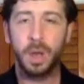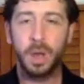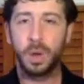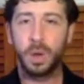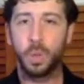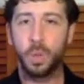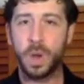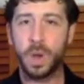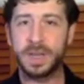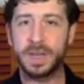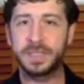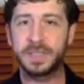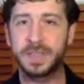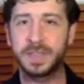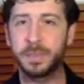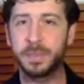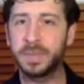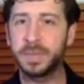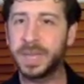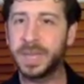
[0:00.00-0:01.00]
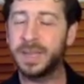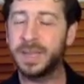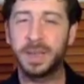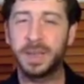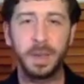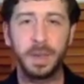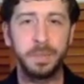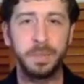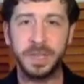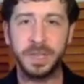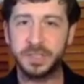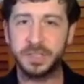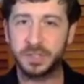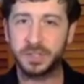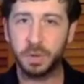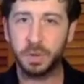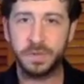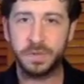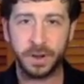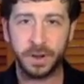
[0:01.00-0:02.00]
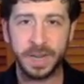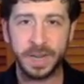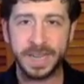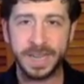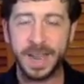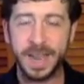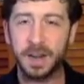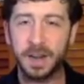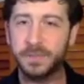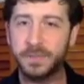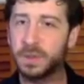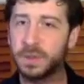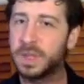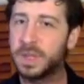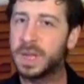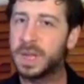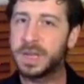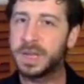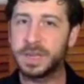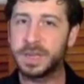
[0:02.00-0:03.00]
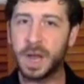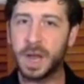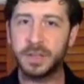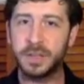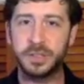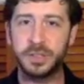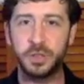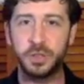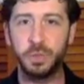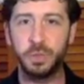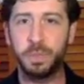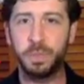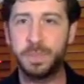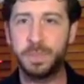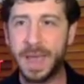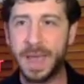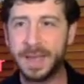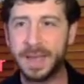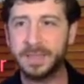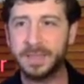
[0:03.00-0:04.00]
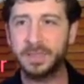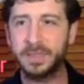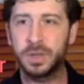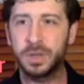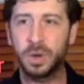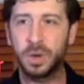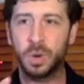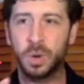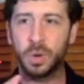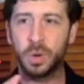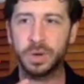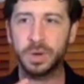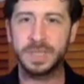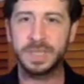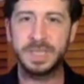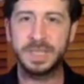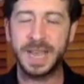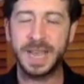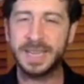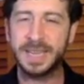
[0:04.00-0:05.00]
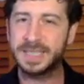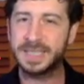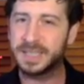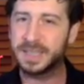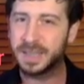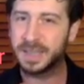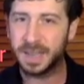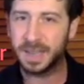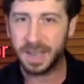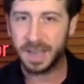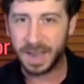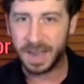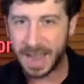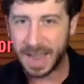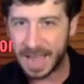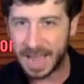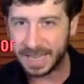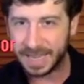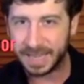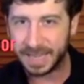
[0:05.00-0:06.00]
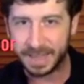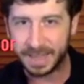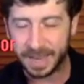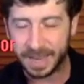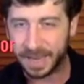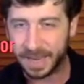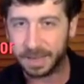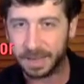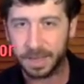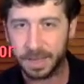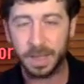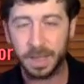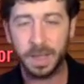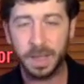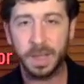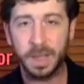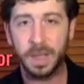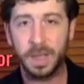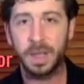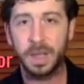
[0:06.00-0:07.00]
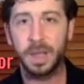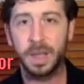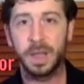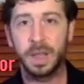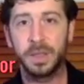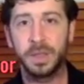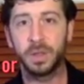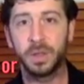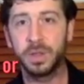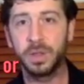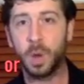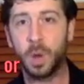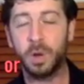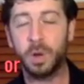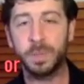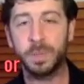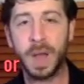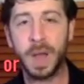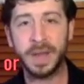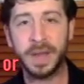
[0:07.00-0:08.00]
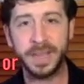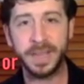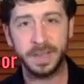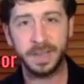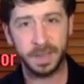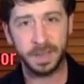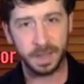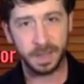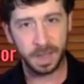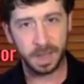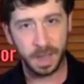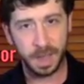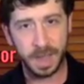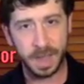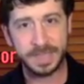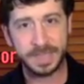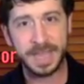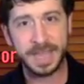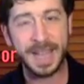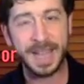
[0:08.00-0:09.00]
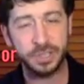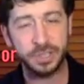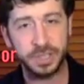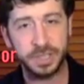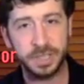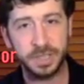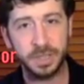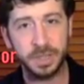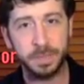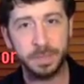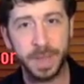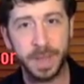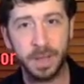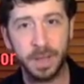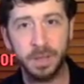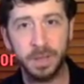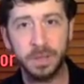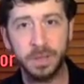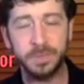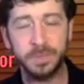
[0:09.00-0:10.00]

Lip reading: When assembling, be so very careful not to bend or dent anything. The lower body attaches to the bell,